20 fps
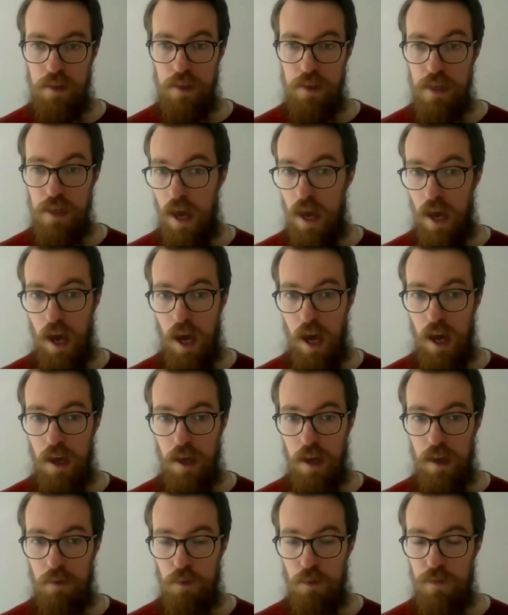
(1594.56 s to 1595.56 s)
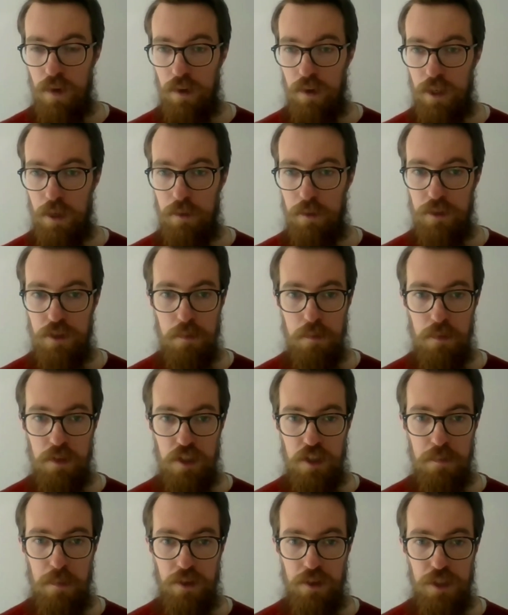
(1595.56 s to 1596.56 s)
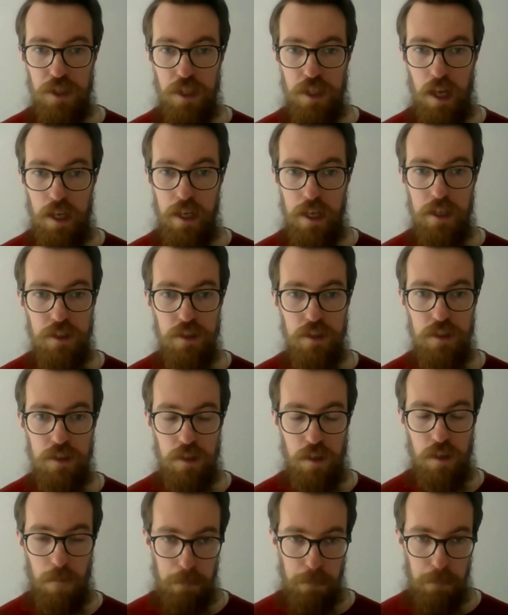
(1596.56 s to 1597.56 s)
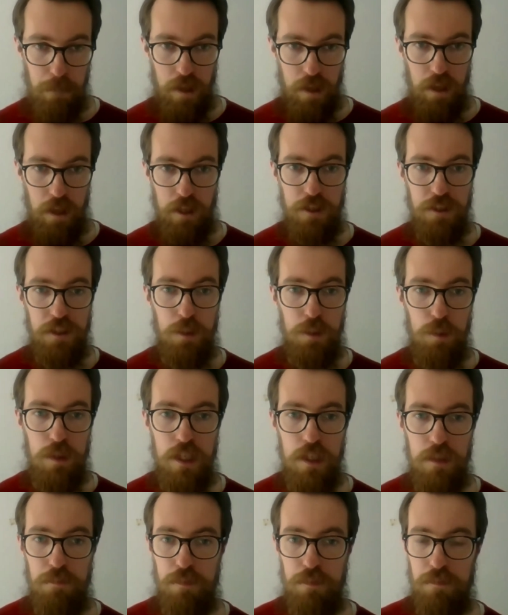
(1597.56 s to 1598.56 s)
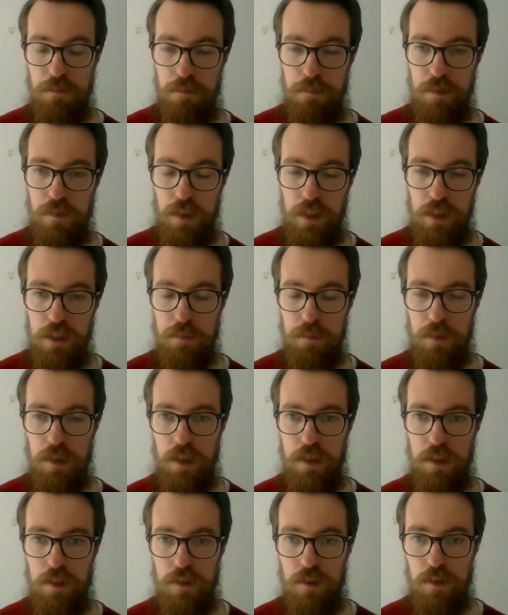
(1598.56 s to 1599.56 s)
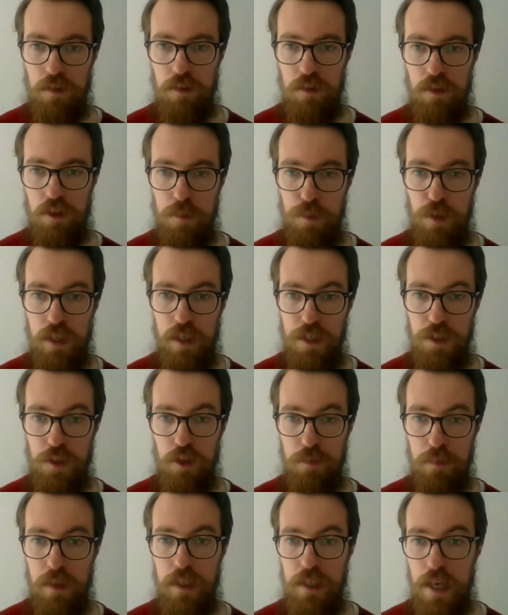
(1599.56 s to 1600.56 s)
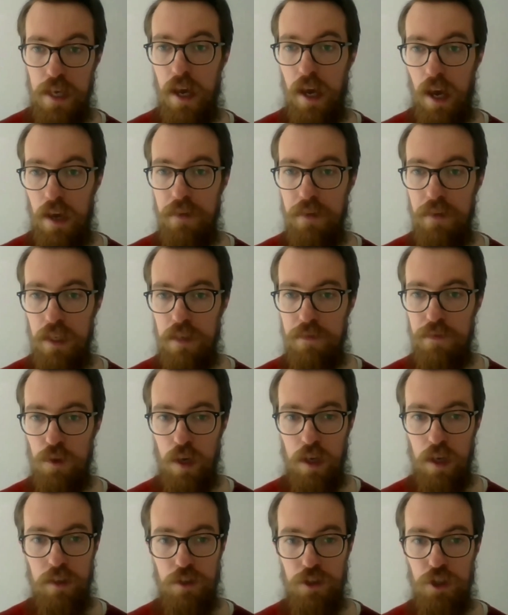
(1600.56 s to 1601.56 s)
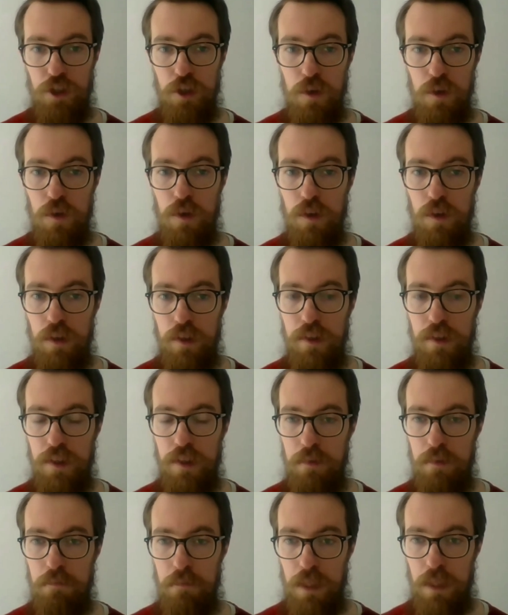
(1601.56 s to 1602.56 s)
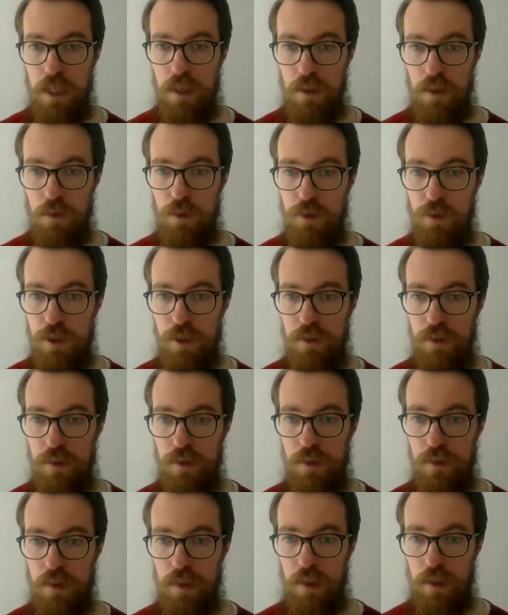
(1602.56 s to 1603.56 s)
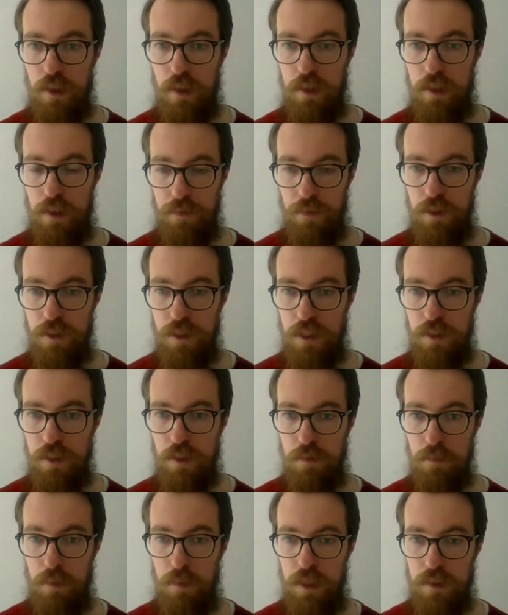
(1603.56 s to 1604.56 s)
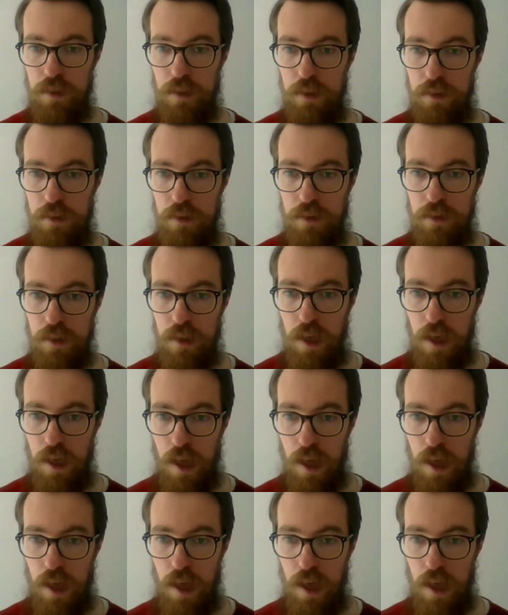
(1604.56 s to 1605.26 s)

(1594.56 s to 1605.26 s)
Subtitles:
yeah, without knowing too much about it, I guess, and like I said, we did provide some guidance on copyright issues, but yeah, I think if you're unsure, then being cautious in the first instance makes sense.